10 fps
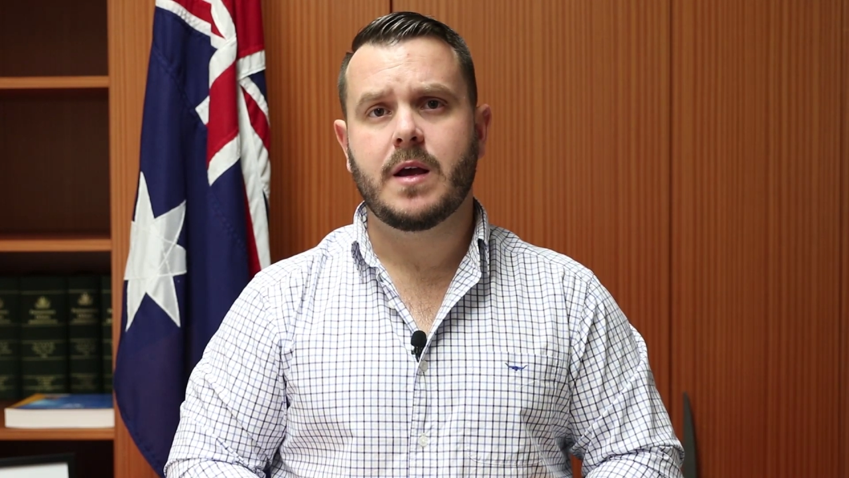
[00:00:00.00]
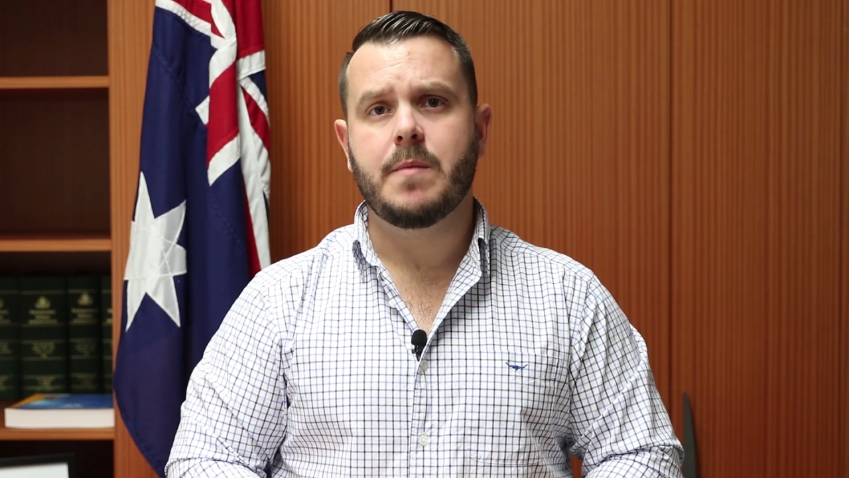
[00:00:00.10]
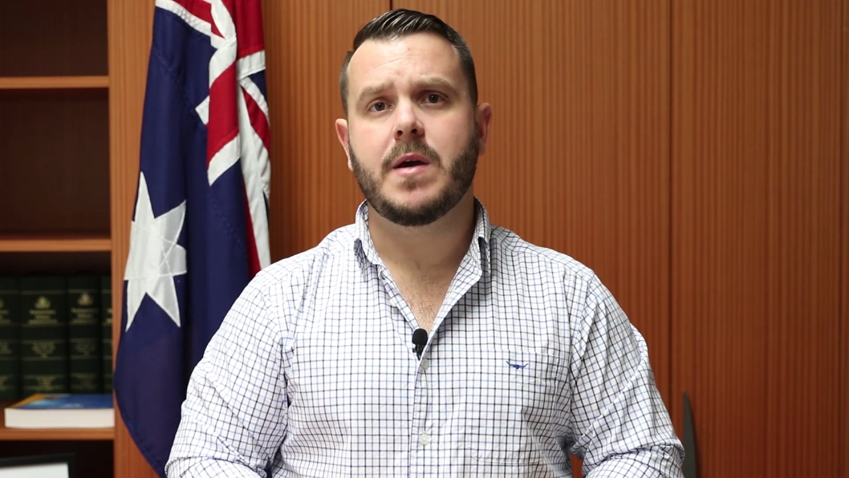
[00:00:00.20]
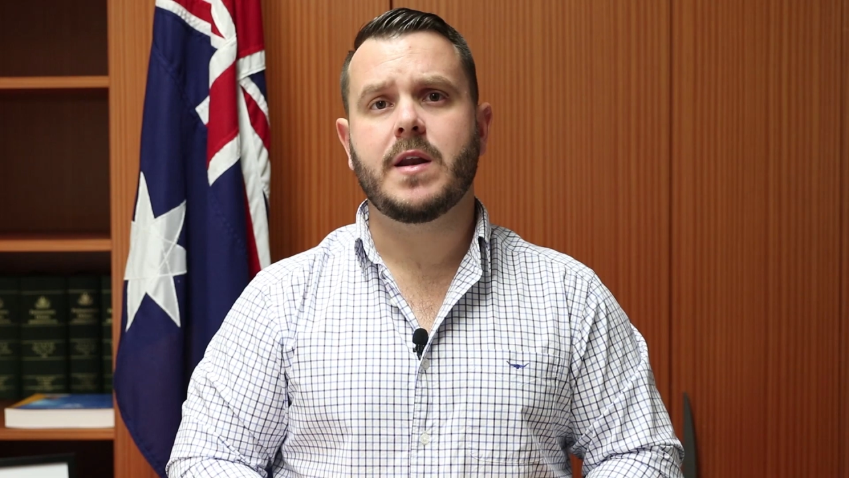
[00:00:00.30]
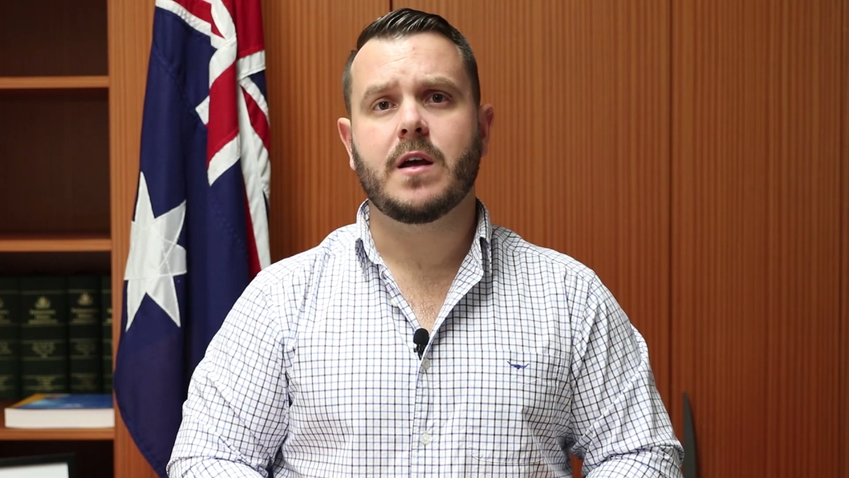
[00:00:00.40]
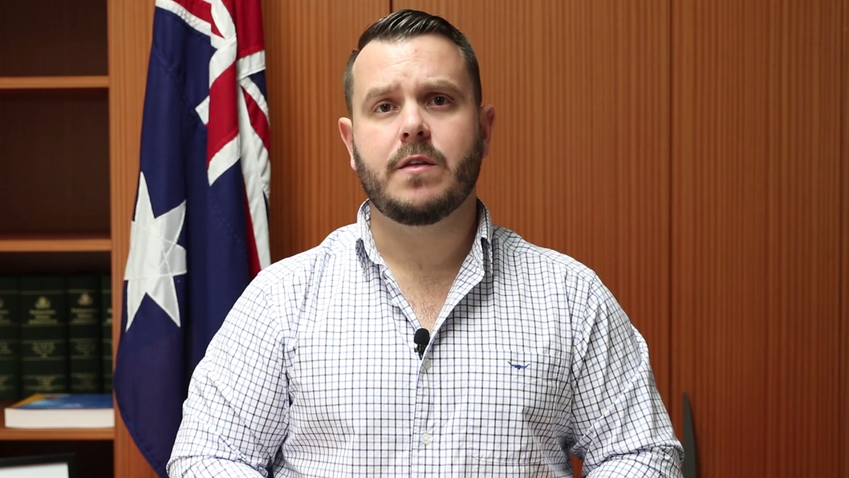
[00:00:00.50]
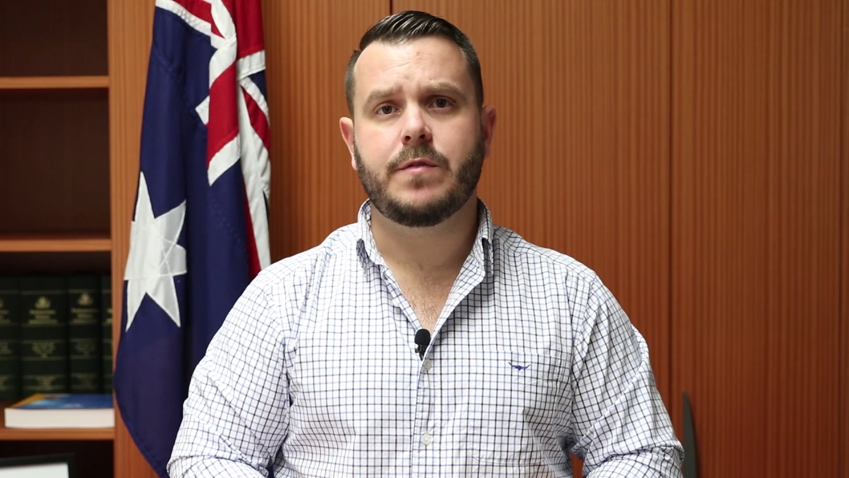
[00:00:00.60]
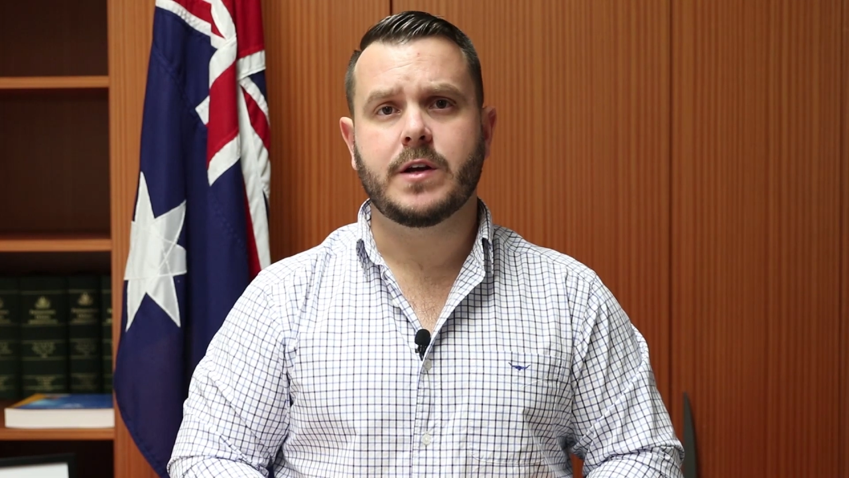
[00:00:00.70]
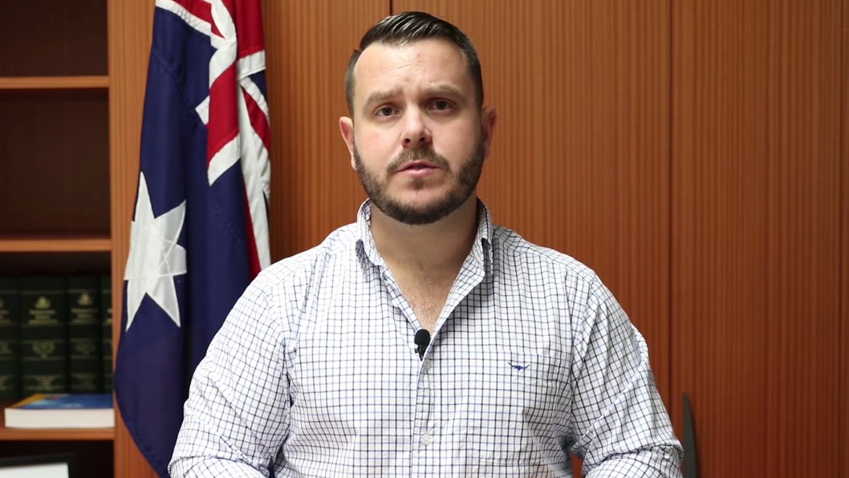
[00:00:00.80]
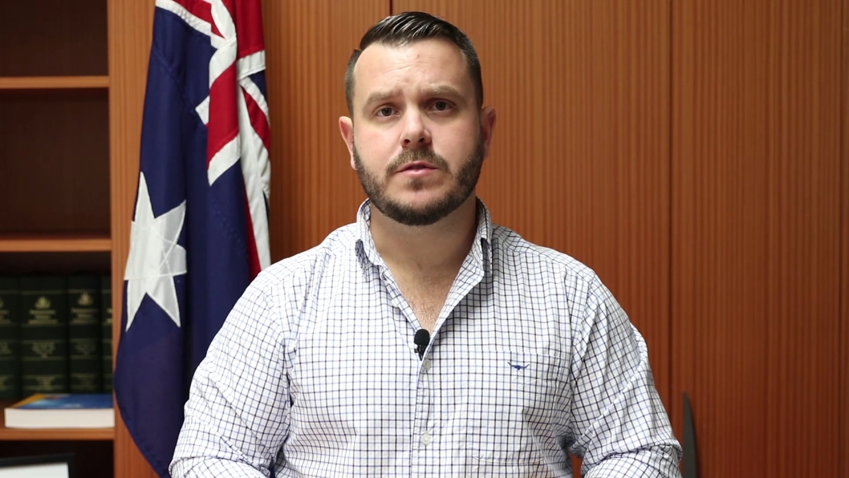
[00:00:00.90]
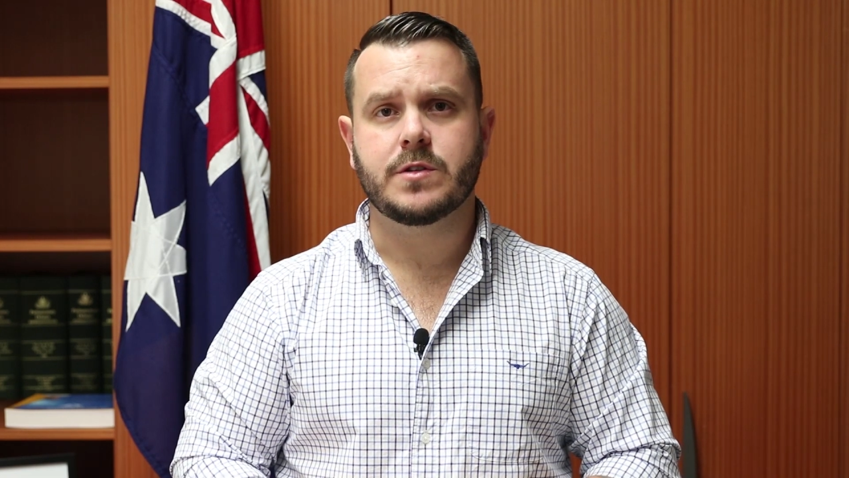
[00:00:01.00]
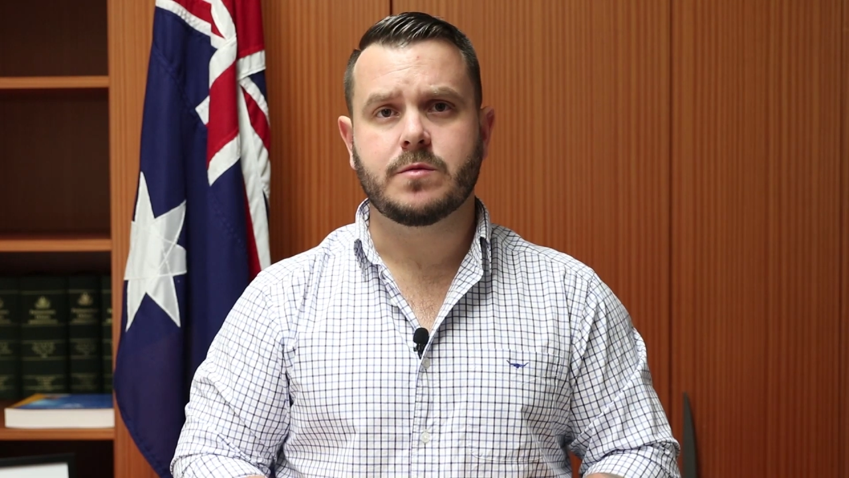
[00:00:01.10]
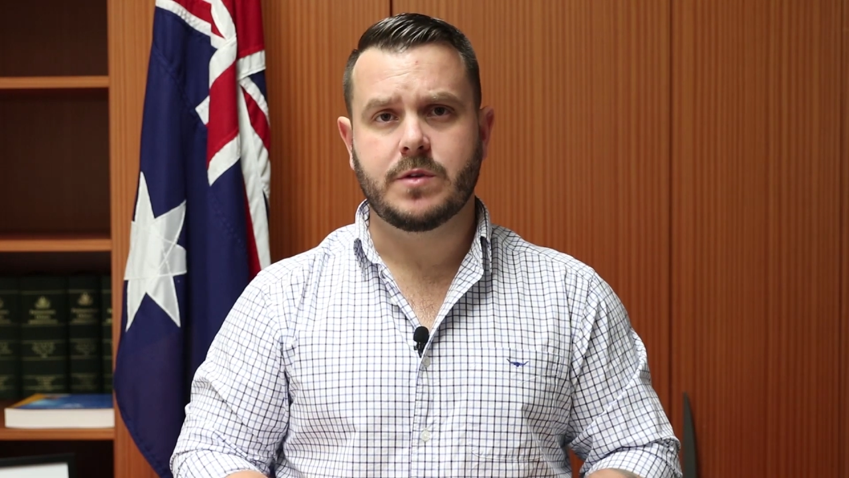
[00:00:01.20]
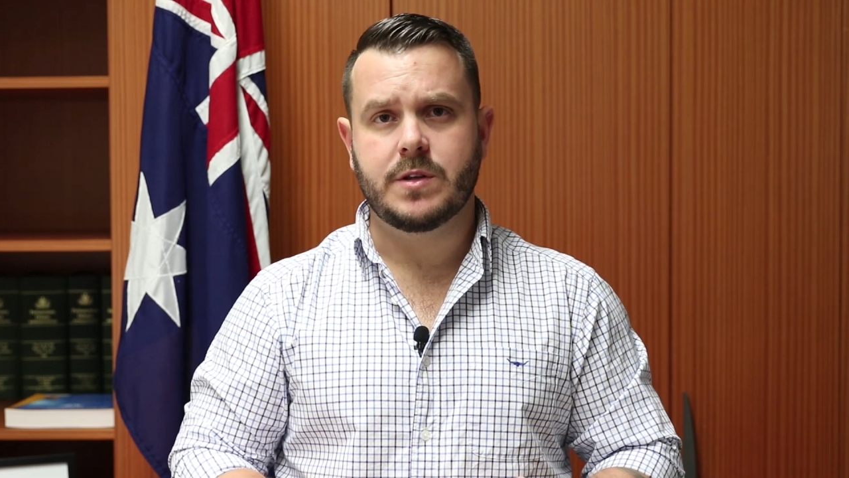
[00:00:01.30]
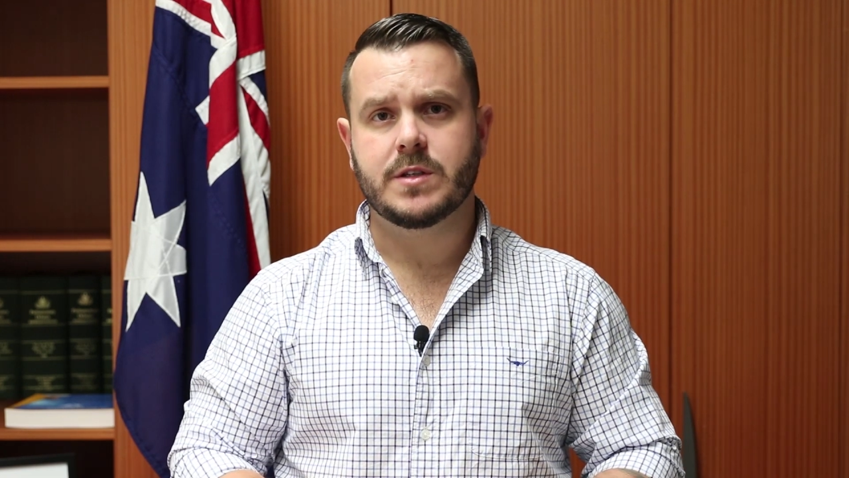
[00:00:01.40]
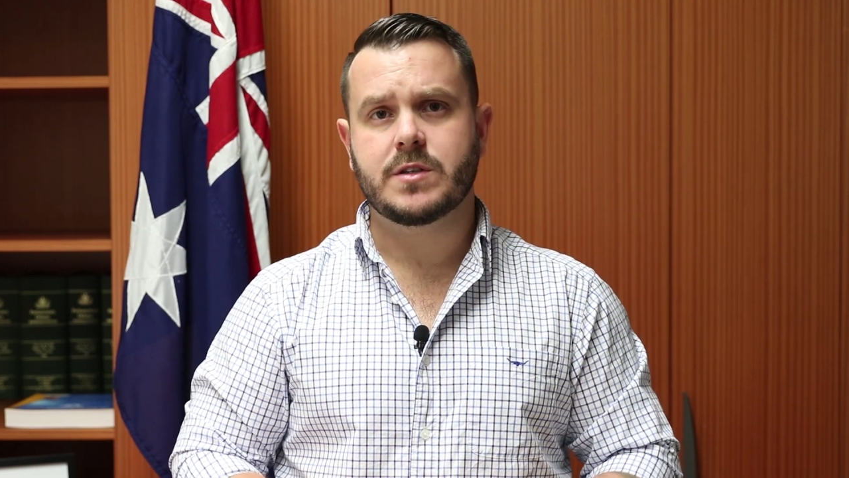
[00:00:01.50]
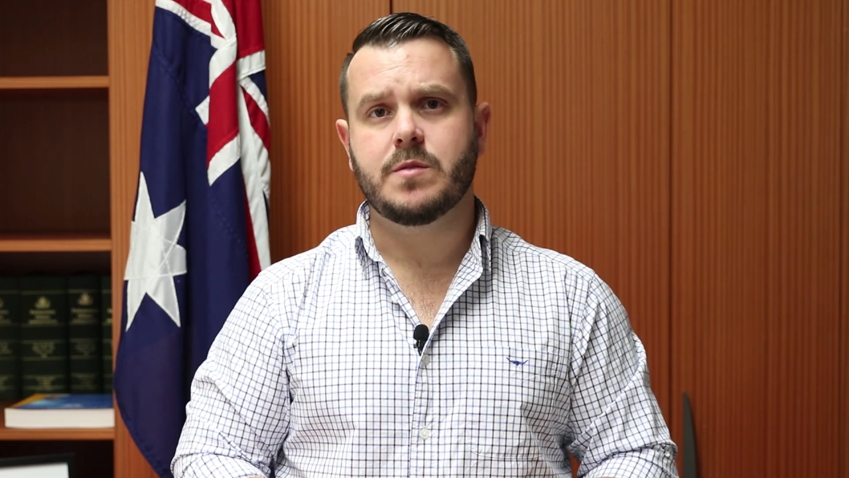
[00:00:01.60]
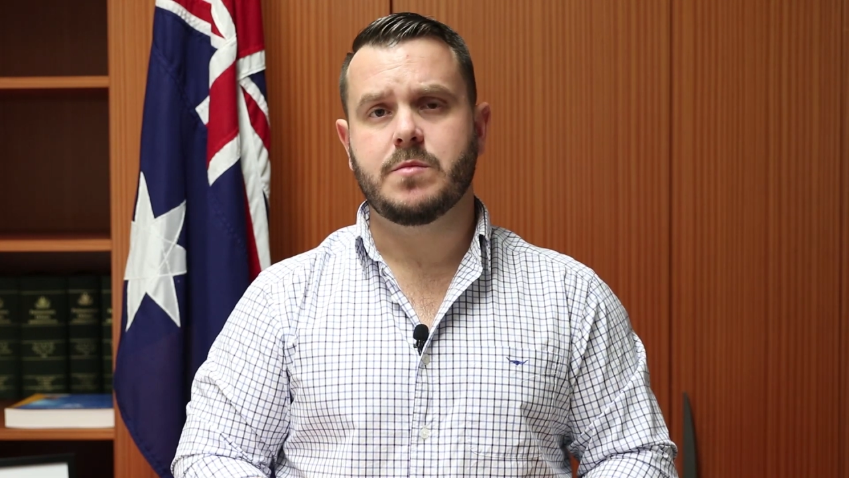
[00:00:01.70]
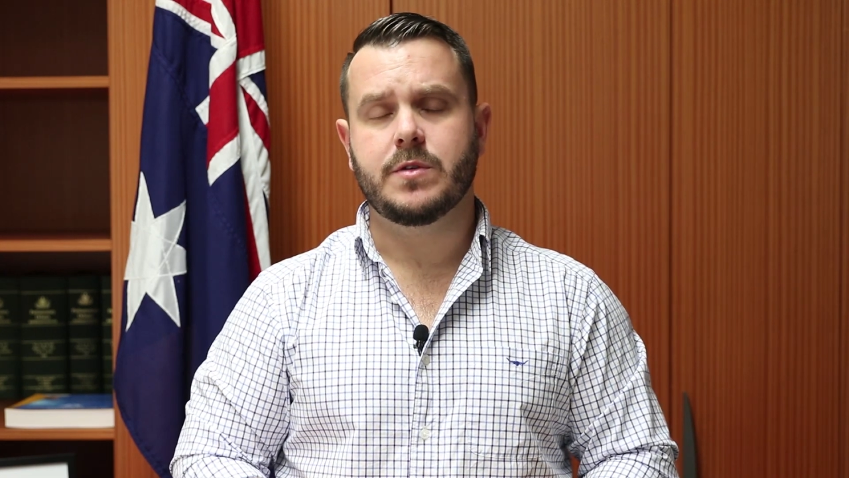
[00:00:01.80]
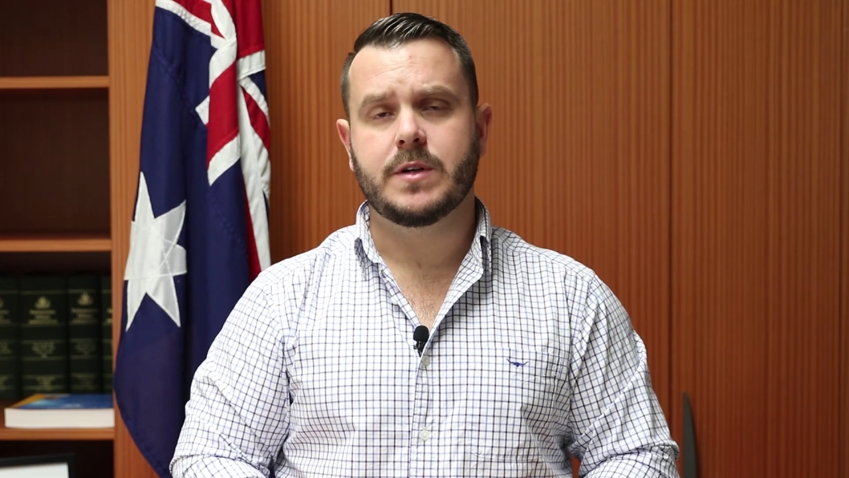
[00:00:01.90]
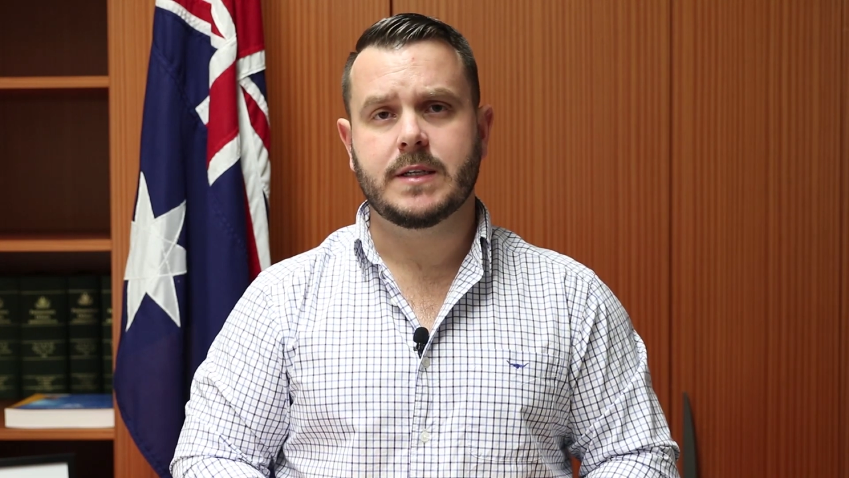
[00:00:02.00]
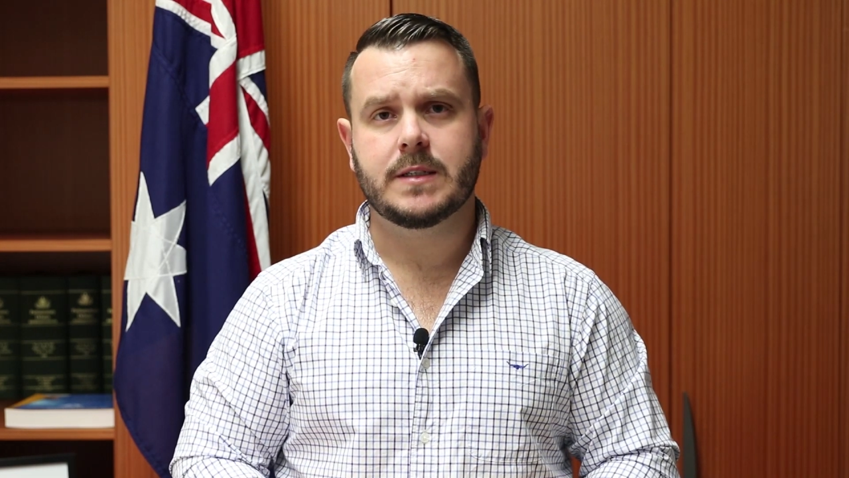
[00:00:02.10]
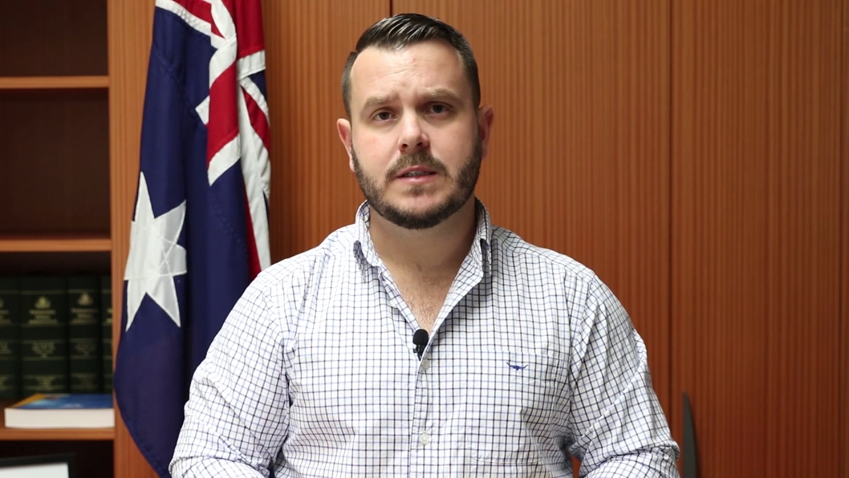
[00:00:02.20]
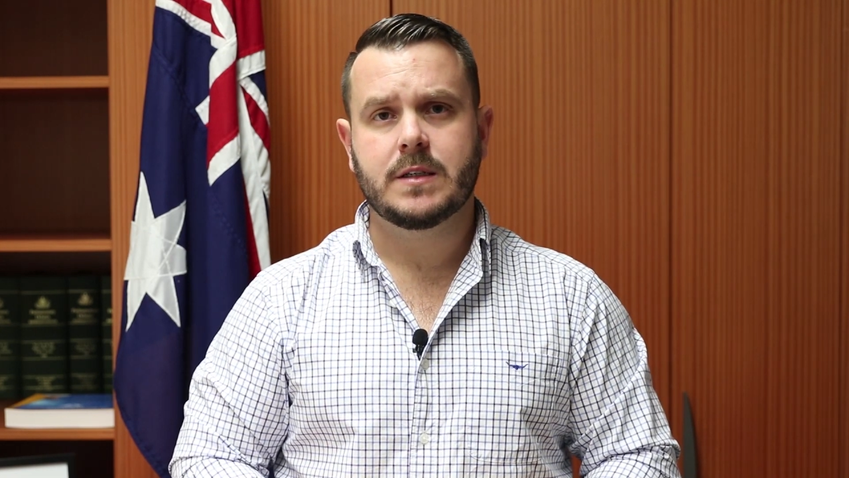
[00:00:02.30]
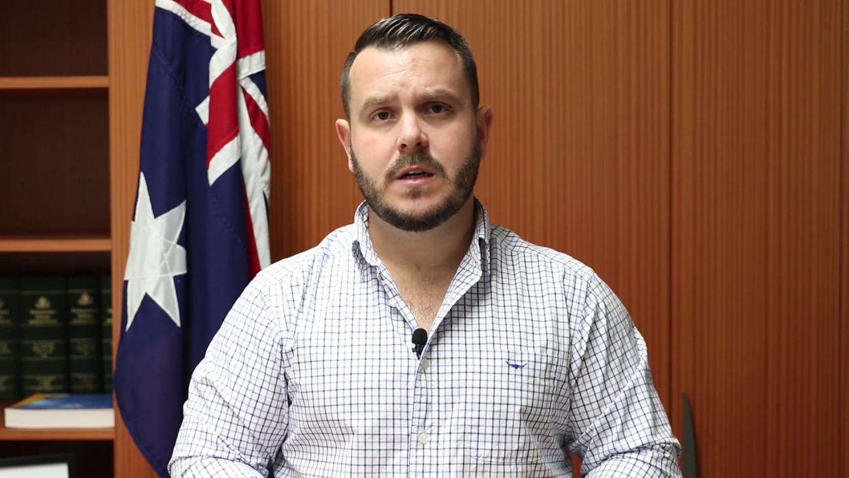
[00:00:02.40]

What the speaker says: and many other veterans within this community.